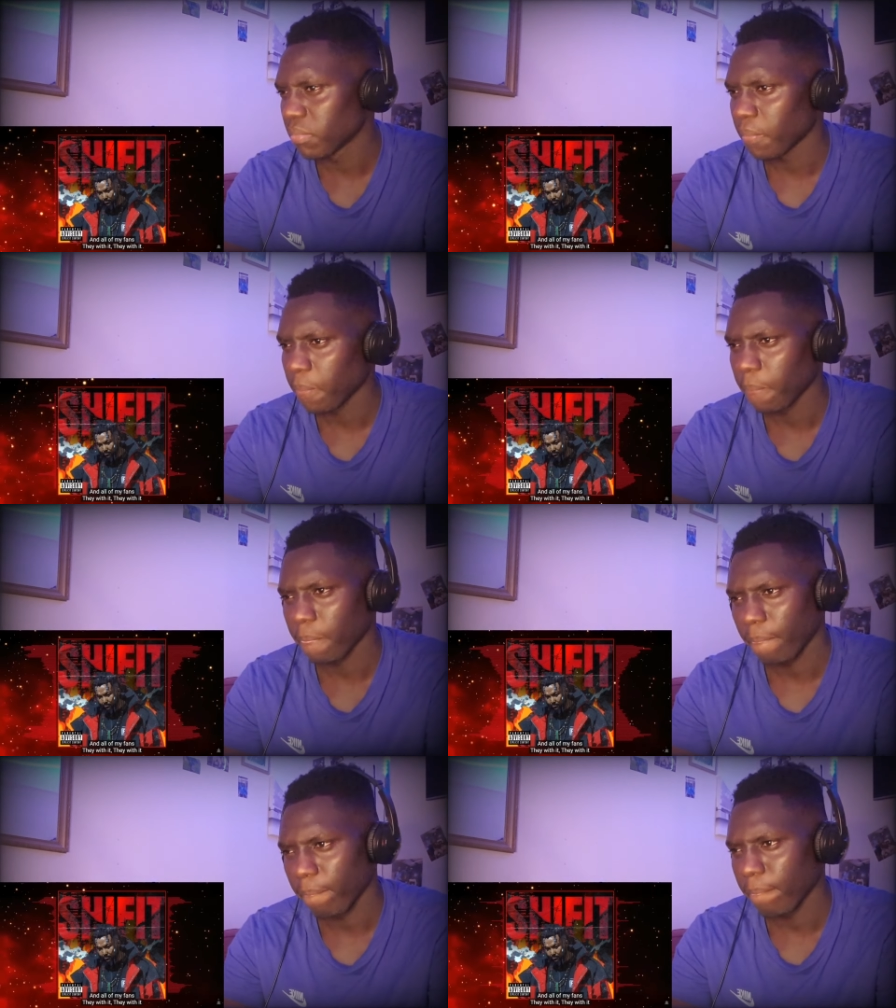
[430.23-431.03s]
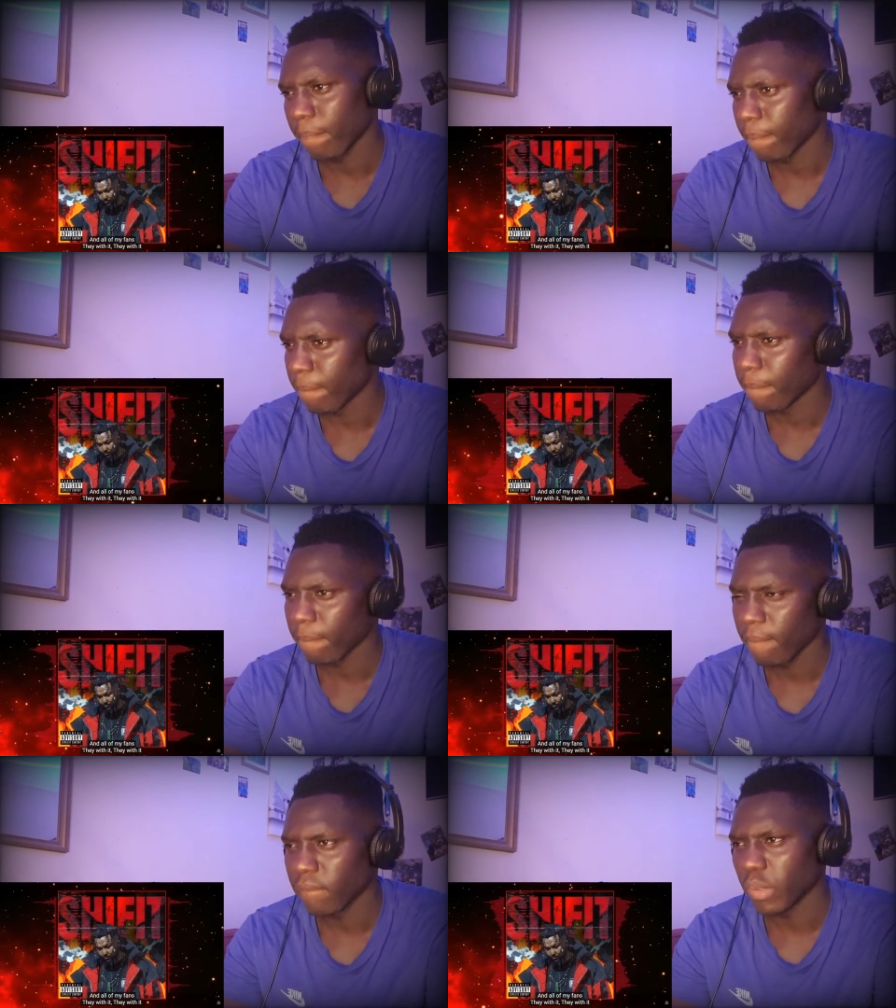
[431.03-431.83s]
I know all of my
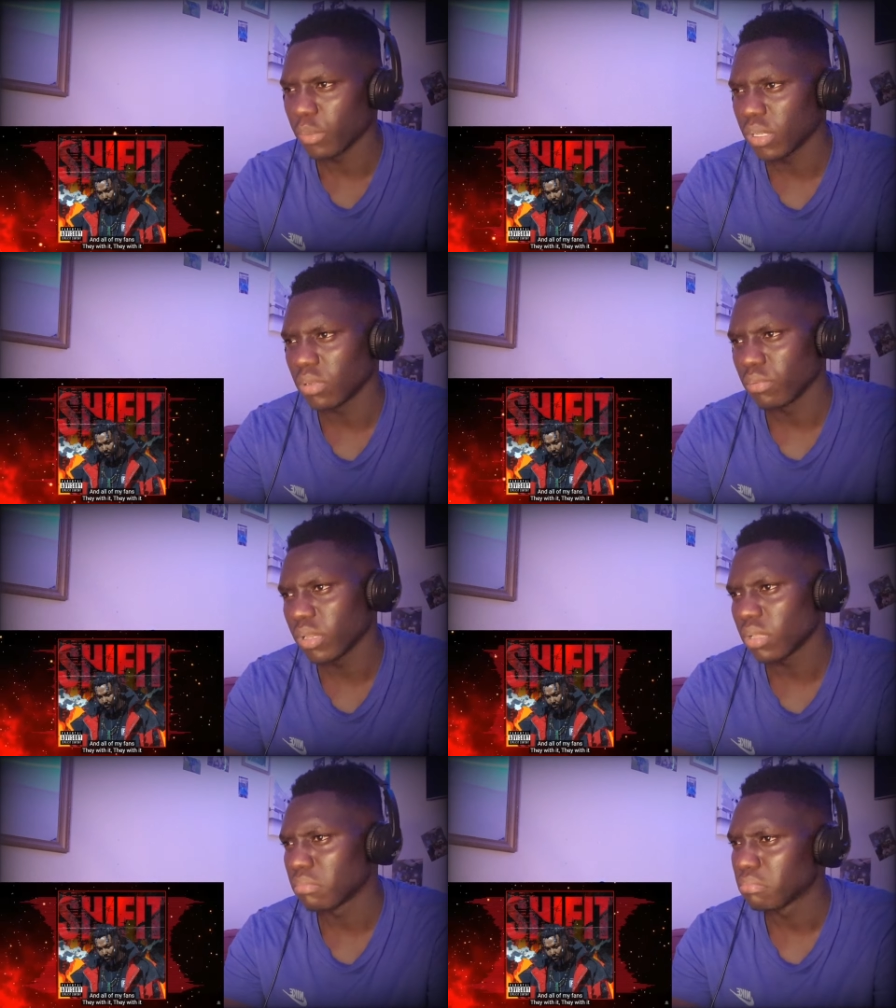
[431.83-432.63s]
fans, they with it, they with it.